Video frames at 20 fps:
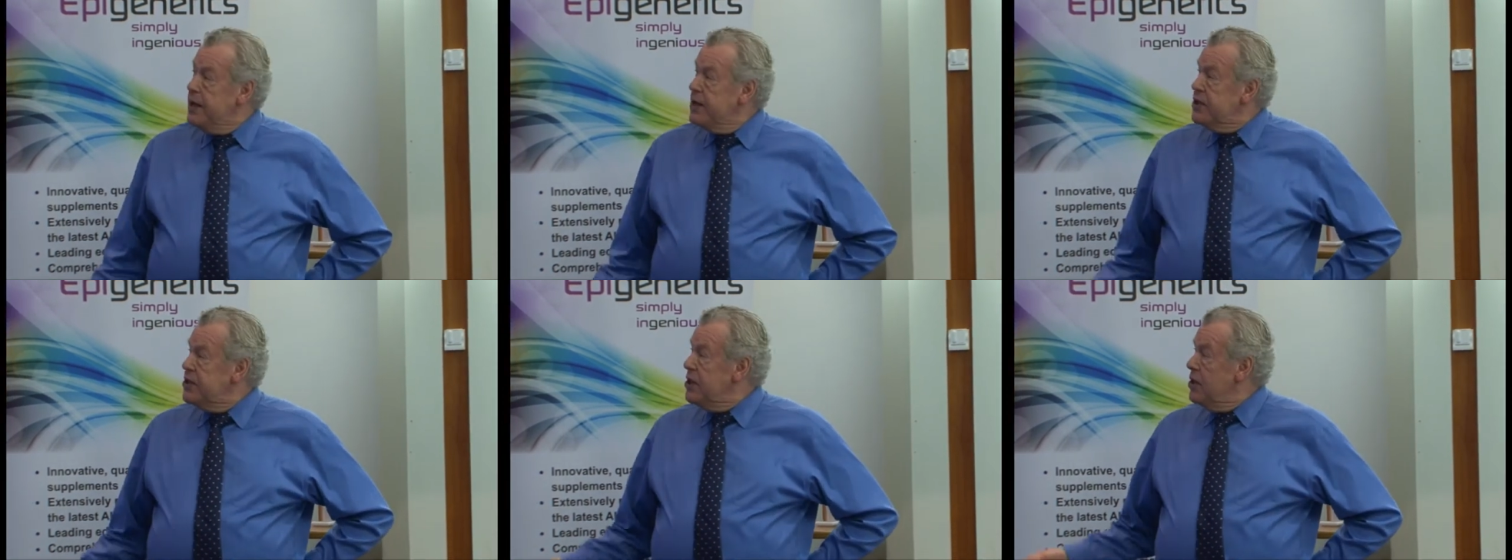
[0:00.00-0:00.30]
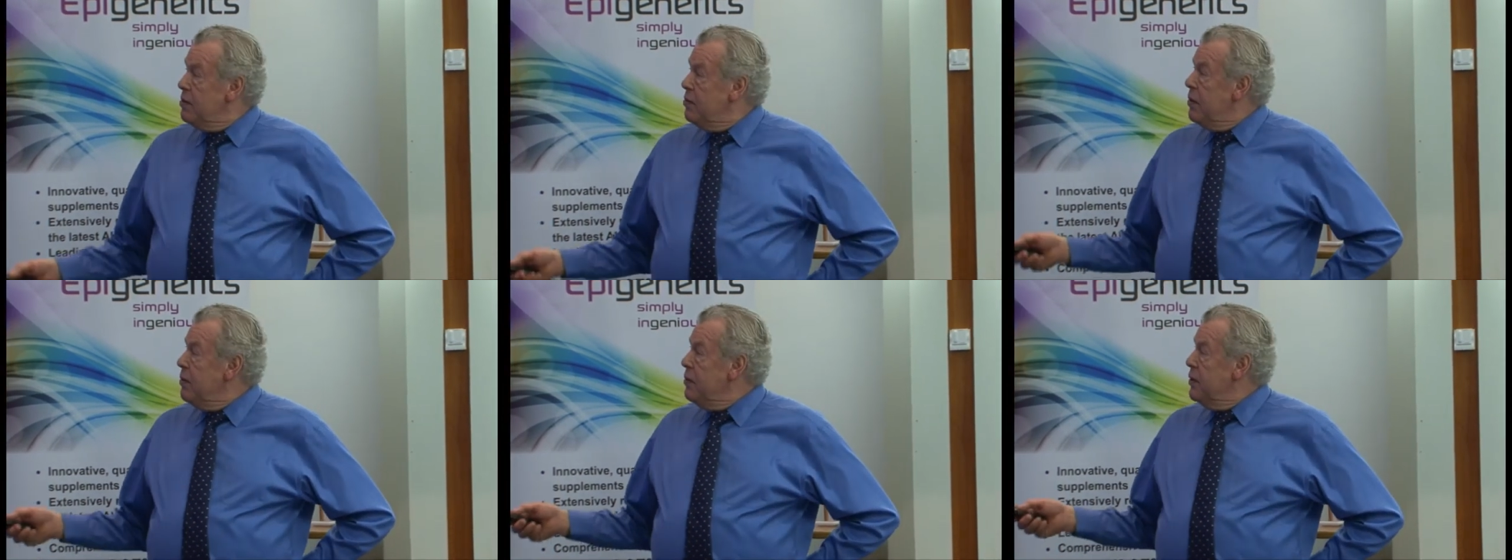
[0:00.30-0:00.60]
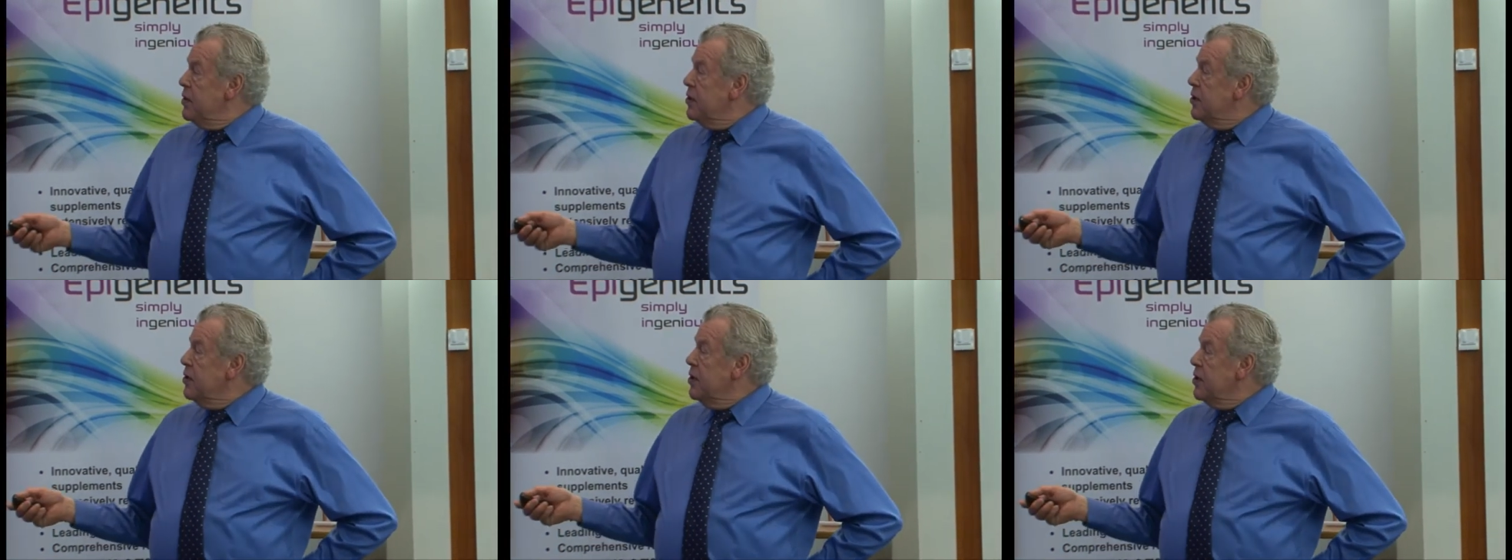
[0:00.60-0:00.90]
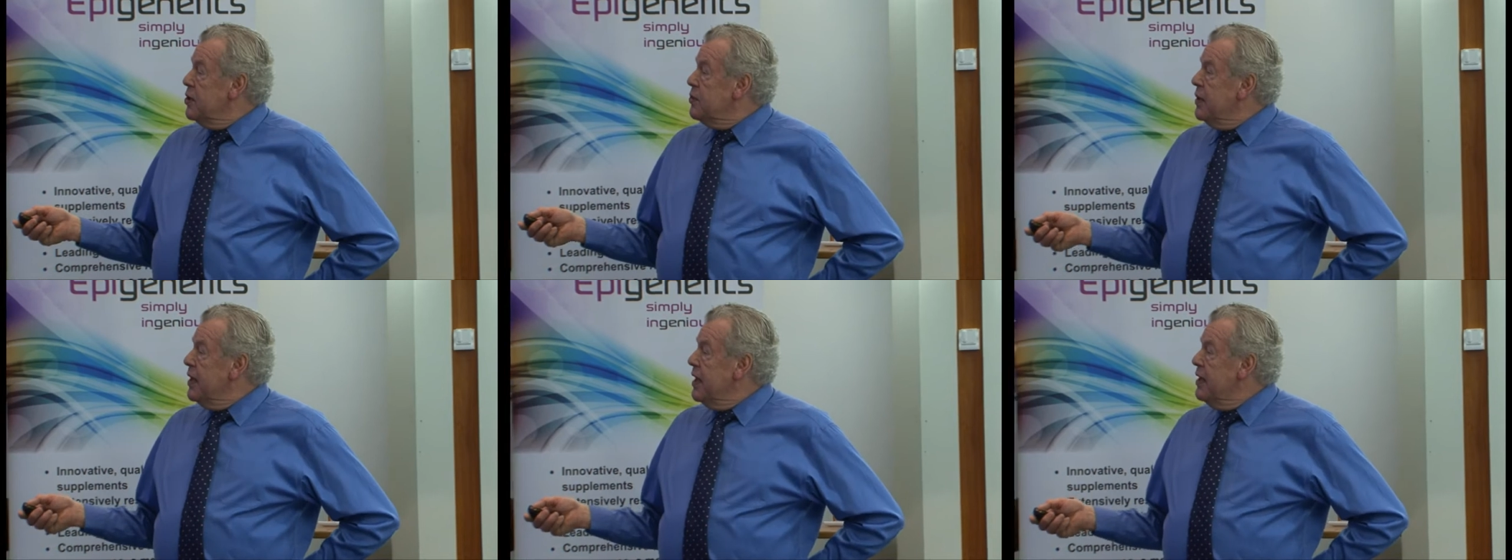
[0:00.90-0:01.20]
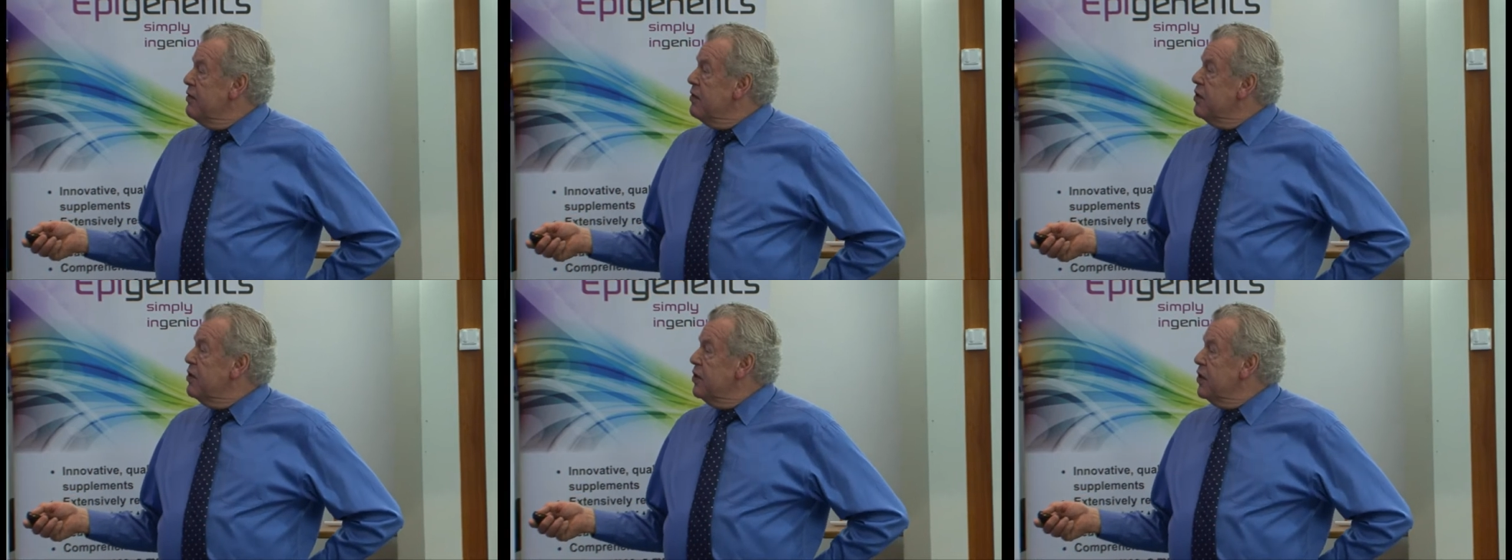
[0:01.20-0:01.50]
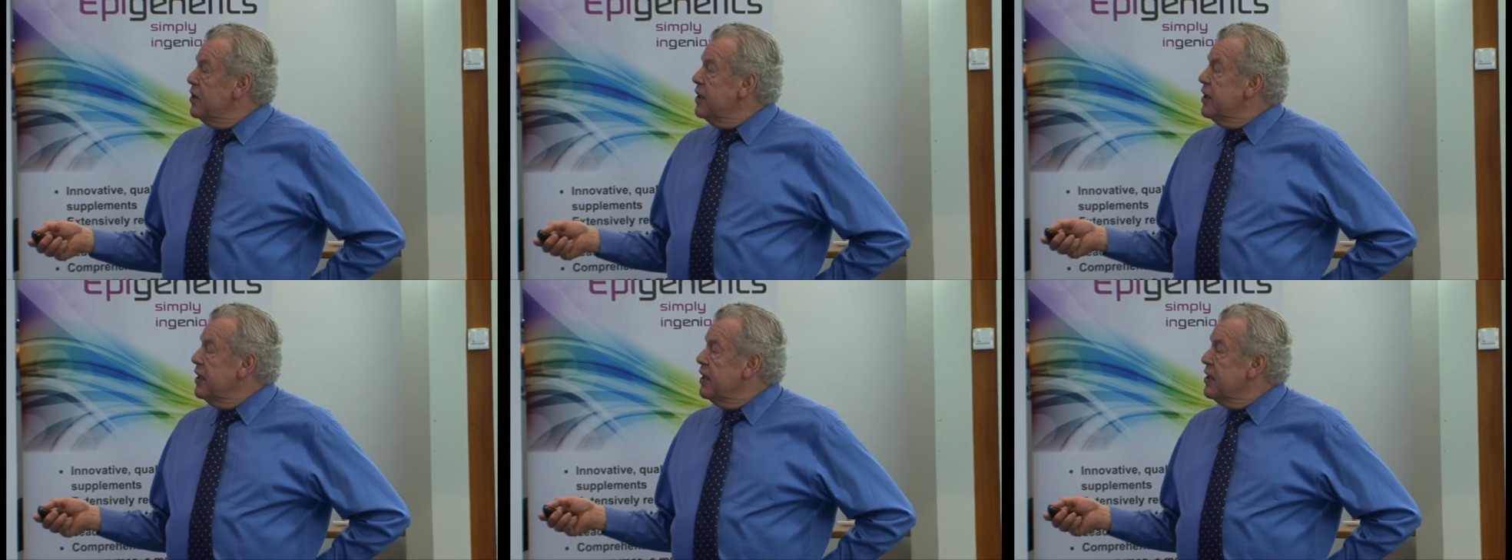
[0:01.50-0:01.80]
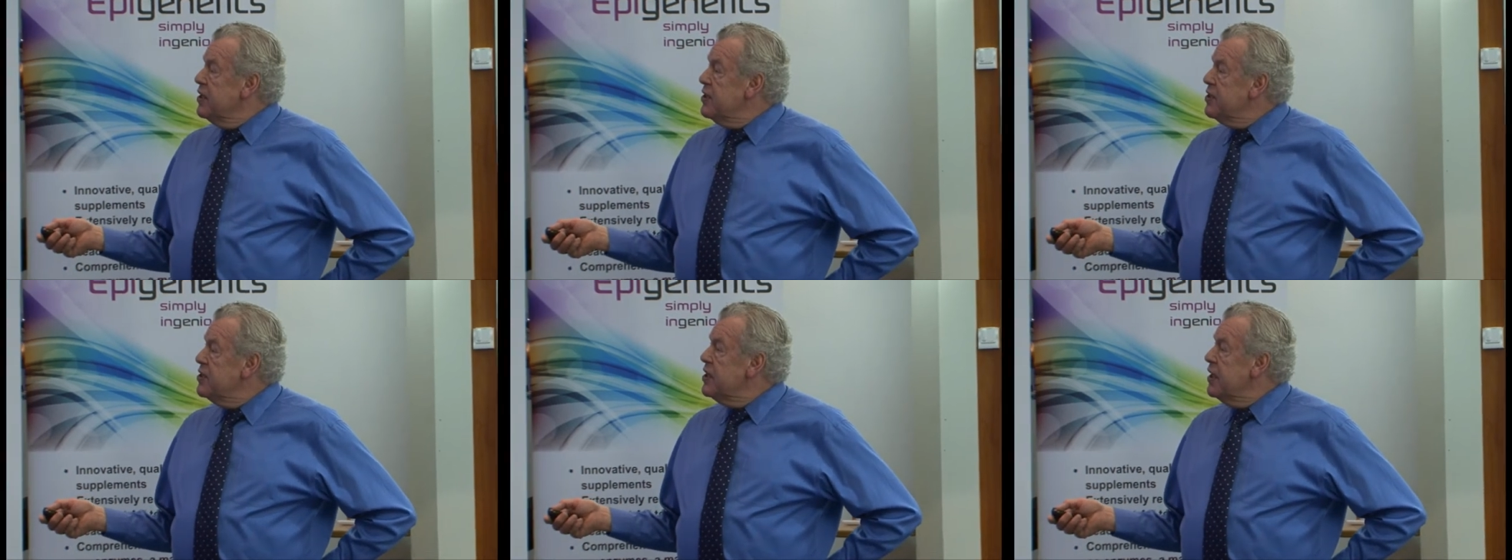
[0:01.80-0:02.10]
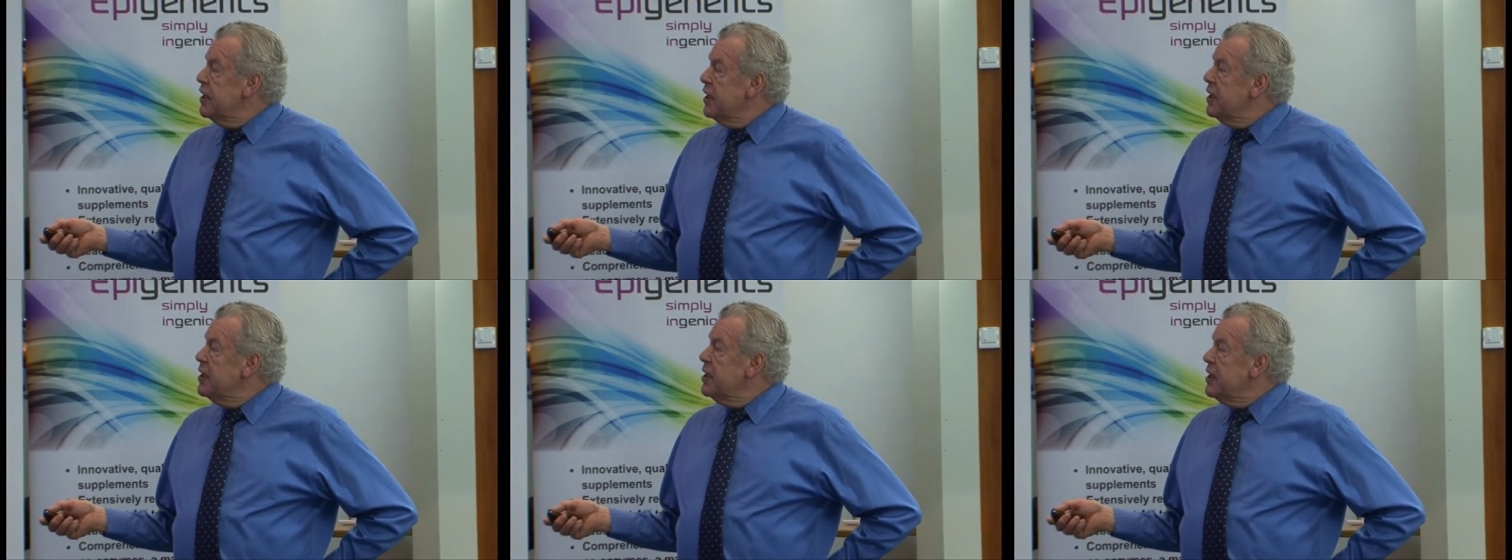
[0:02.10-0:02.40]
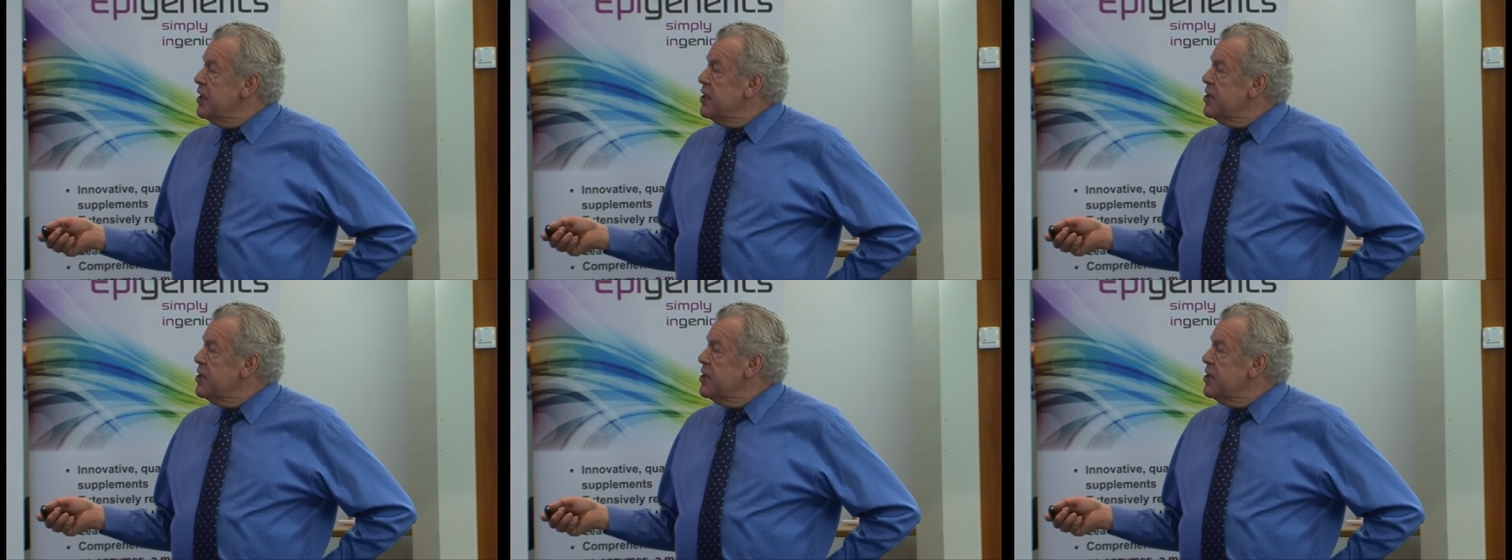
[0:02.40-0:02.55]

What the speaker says: So what we'll do is we'll have a look and